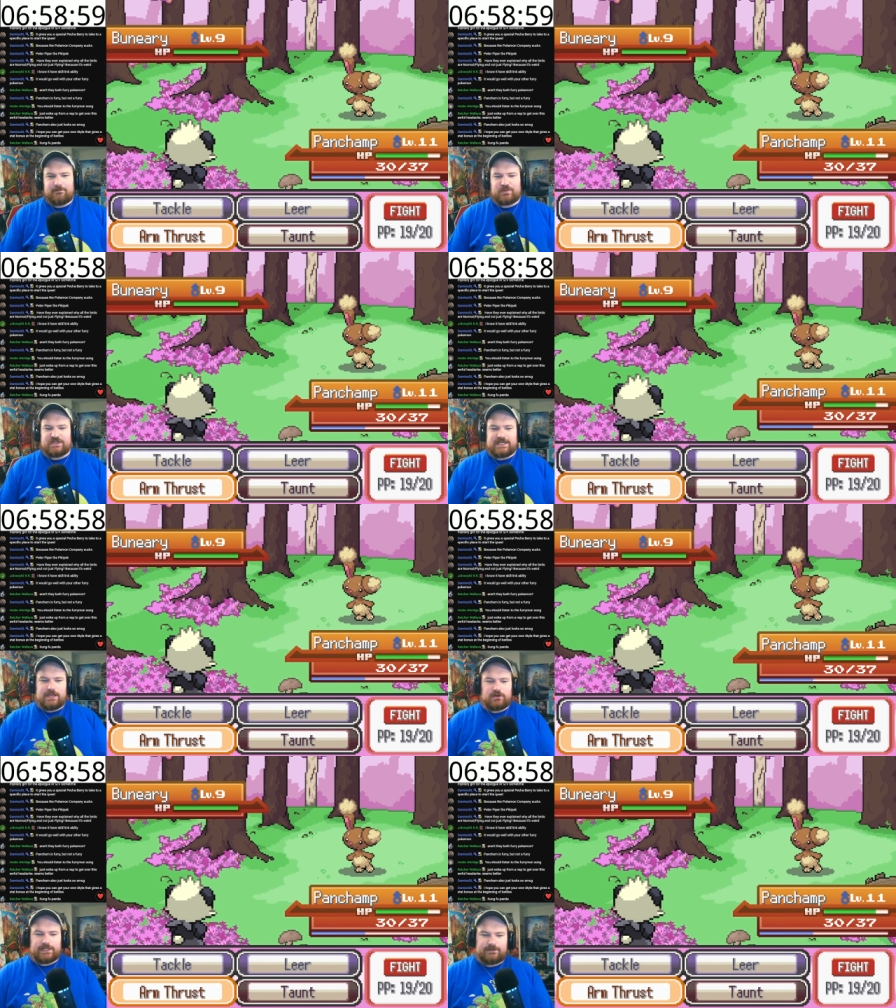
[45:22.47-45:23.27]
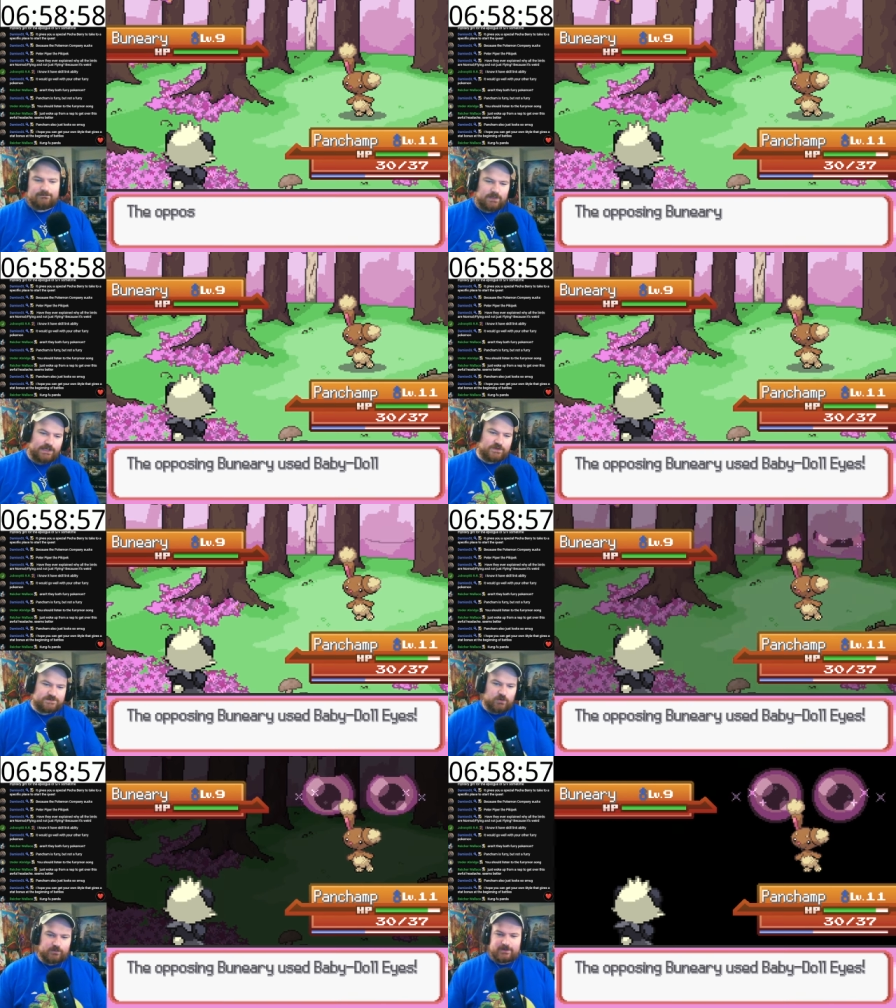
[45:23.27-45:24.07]
Baneri. I know this
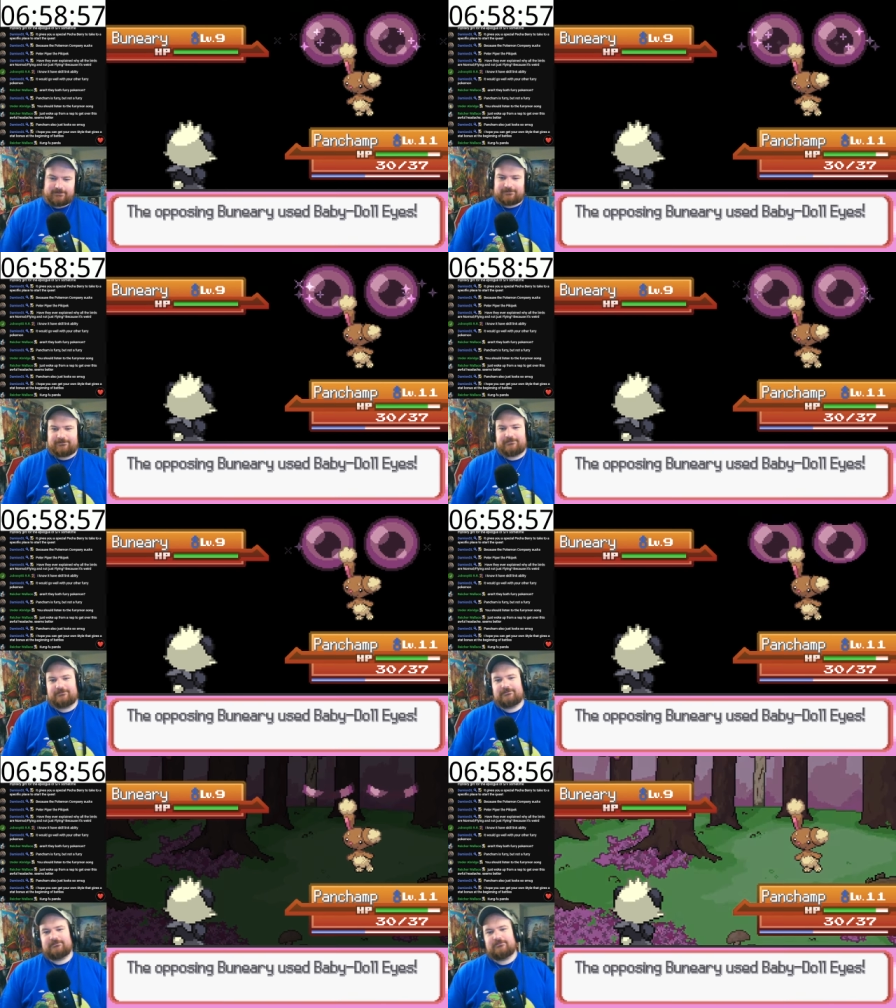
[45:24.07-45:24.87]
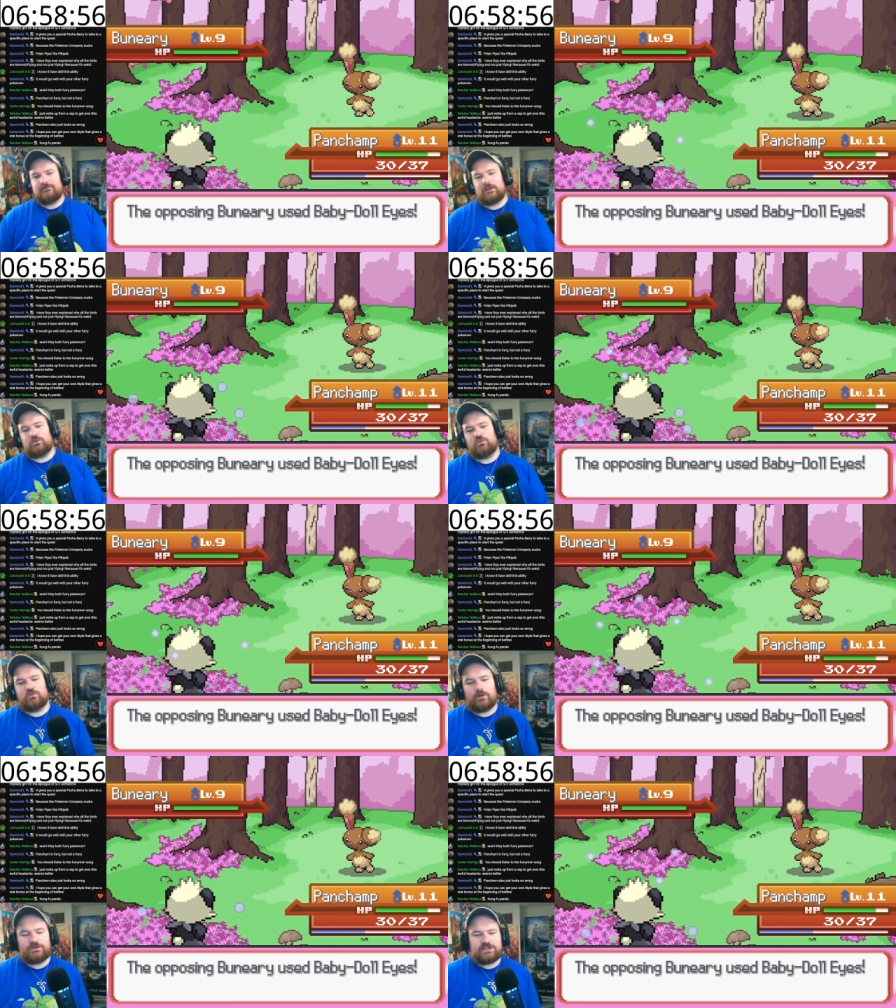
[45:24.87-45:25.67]
Pokemon.
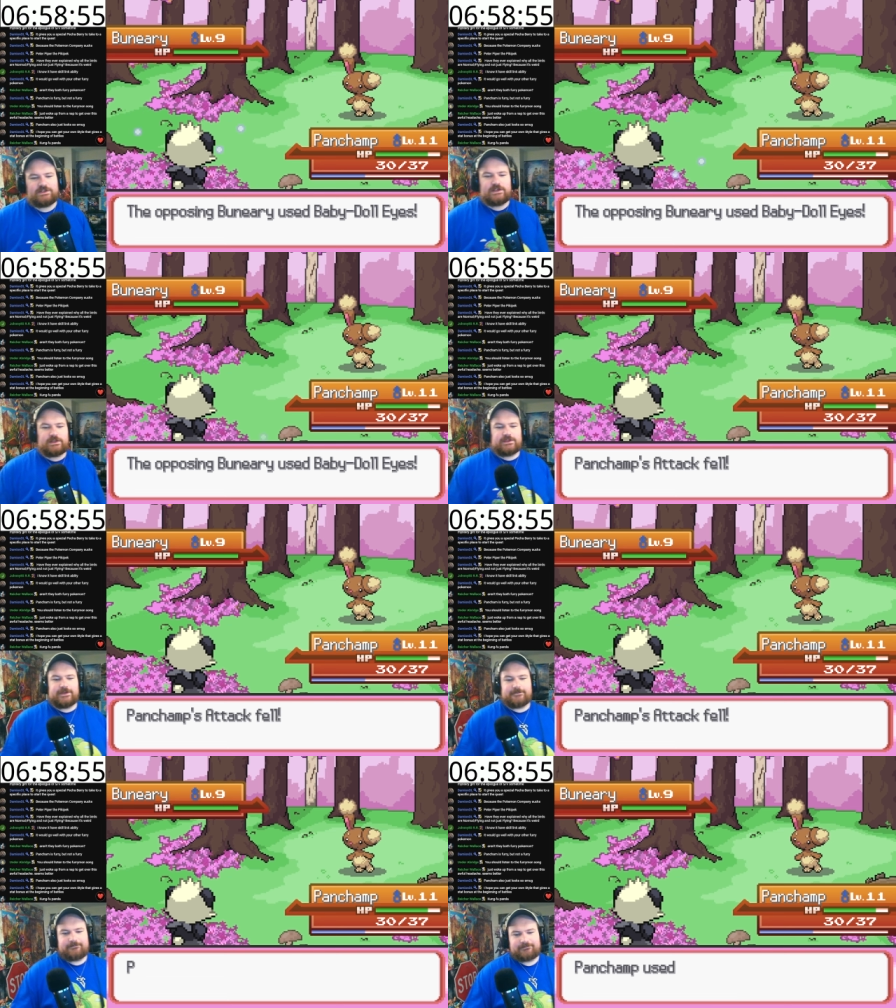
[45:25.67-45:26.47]
Ooh, I wish I hadn't done that though.